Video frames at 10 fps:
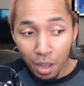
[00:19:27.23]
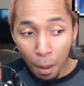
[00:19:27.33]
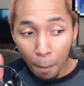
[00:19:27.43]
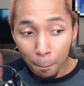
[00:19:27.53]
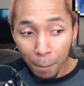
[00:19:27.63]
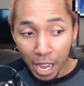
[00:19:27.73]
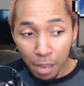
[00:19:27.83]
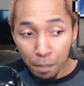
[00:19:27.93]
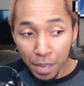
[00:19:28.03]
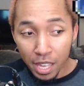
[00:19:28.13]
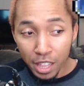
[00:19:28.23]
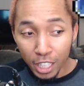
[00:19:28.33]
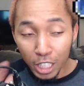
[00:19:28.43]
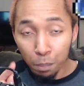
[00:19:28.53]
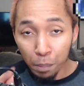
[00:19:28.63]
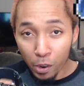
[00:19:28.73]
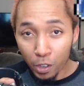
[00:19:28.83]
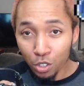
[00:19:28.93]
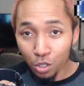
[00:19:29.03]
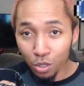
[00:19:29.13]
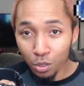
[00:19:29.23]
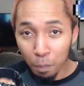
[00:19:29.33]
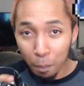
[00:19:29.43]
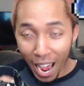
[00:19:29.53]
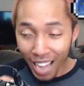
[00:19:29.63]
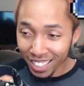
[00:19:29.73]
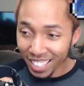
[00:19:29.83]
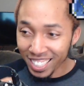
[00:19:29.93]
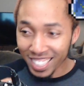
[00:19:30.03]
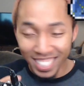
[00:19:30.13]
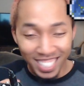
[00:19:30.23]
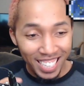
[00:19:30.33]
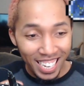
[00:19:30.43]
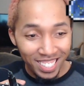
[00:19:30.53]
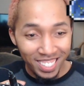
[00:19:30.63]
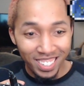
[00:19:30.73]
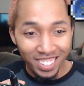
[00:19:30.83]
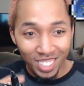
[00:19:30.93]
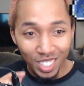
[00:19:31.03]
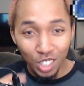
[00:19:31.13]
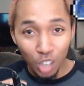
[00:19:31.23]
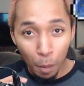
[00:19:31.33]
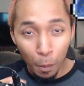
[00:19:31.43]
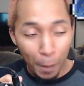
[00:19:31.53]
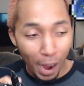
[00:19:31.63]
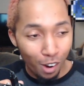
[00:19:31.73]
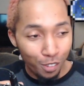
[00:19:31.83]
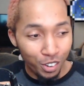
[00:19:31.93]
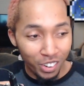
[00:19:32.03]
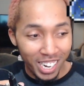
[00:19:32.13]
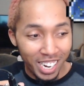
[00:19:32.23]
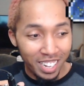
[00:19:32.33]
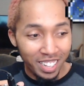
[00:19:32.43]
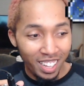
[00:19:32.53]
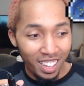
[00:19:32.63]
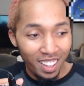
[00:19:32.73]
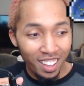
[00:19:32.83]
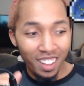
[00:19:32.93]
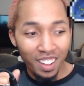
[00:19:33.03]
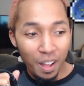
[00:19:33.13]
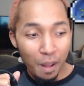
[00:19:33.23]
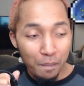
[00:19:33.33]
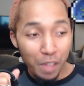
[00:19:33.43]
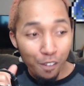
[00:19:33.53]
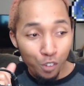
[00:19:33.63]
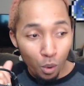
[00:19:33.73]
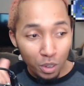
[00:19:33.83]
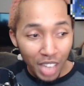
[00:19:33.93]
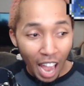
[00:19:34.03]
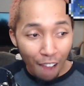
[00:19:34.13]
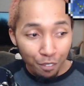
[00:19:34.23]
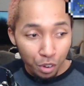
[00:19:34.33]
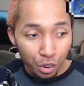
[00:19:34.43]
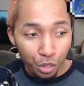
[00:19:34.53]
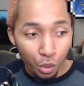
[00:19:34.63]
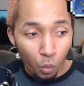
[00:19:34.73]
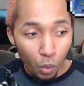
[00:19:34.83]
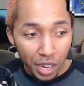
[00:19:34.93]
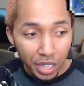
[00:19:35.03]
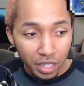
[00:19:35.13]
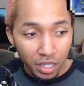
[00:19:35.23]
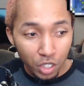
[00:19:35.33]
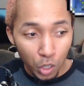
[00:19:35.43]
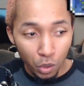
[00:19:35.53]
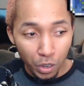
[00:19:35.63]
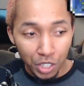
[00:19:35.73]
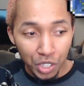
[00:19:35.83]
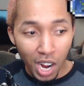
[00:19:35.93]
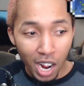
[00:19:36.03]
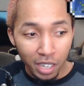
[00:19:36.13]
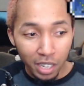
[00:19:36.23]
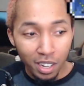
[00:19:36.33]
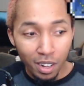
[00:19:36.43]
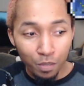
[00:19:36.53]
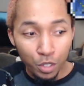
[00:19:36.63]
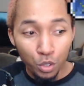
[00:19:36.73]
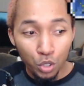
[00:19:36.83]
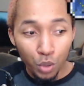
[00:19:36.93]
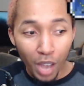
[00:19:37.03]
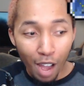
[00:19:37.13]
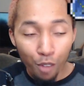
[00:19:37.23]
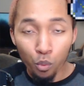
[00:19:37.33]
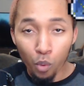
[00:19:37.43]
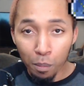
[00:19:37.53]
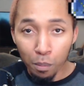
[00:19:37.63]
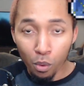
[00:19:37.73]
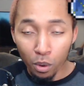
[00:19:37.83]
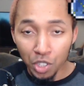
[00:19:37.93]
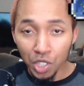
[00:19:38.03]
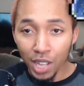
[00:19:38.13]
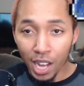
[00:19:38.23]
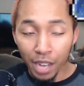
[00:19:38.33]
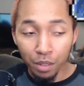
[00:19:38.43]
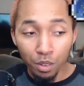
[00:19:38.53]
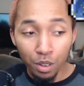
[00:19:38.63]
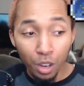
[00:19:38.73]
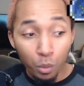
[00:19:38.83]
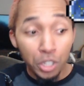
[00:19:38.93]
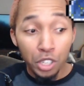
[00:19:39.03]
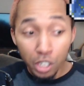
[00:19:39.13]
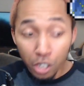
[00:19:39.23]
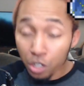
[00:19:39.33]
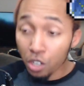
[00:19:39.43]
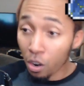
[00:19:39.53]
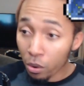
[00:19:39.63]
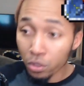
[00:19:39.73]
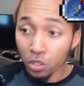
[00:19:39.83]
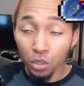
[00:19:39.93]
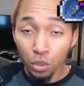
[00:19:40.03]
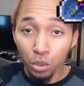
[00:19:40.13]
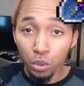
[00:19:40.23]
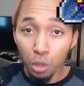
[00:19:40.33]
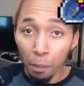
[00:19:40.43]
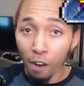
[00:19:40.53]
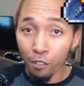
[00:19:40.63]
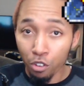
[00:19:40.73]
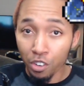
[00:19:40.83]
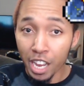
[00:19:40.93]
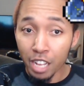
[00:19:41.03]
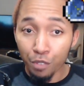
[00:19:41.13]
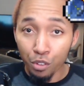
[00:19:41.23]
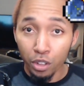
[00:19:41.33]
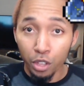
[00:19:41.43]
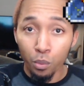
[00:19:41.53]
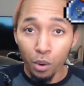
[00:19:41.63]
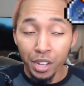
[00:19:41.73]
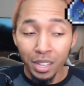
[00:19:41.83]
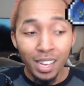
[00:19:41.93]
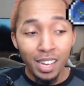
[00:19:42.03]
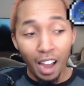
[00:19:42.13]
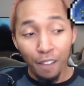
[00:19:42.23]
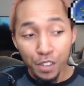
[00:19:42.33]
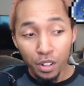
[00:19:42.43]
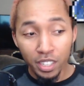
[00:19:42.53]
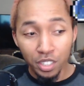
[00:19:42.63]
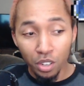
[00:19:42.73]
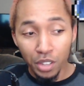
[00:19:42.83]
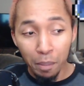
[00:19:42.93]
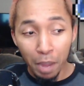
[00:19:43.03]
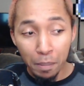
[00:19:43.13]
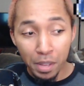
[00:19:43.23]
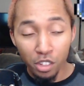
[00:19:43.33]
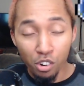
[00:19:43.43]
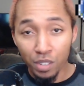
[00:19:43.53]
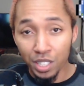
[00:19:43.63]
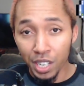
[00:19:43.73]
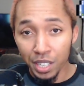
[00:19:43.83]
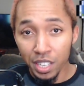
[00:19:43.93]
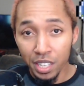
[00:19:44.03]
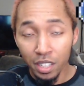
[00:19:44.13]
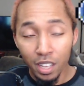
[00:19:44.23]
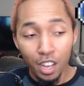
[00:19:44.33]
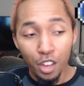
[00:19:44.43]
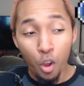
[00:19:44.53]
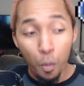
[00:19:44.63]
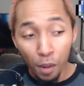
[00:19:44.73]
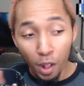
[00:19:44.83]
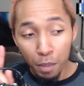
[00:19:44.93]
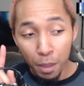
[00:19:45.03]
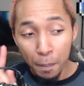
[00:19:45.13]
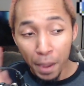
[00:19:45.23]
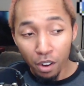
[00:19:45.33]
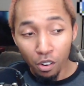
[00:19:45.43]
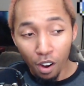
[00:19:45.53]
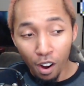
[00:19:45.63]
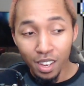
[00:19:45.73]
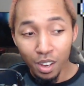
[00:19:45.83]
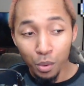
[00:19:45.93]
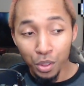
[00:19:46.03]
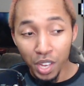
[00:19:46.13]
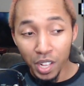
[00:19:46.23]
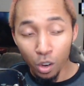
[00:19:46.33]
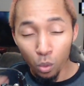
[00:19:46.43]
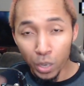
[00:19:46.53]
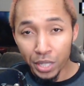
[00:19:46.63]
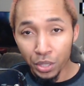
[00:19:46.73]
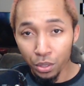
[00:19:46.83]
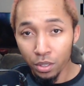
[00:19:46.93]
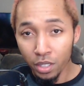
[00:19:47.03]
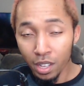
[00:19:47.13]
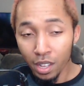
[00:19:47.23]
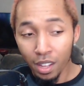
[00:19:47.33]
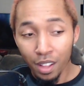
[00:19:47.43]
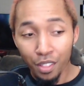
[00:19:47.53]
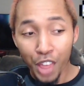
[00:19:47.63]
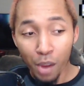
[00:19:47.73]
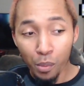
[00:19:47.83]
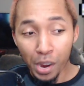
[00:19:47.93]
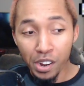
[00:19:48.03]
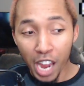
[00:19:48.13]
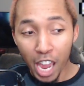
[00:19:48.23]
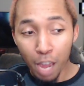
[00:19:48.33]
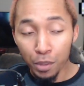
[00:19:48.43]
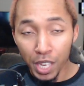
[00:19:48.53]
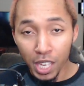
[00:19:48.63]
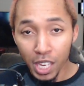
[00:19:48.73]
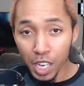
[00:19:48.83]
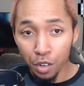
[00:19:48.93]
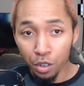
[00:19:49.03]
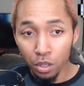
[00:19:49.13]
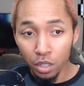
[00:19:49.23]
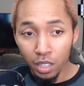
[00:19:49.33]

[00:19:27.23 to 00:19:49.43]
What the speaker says: might be the spiritual balanced successor to Double Powerful Grenade. Now, of course, after the one Telluric Shock, you do have one more slot, which could go to the Powerful Grenade if you really want. I feel as though that might be a little redundant. You'd probably be better off with getting a Whistle. That way you're able to kill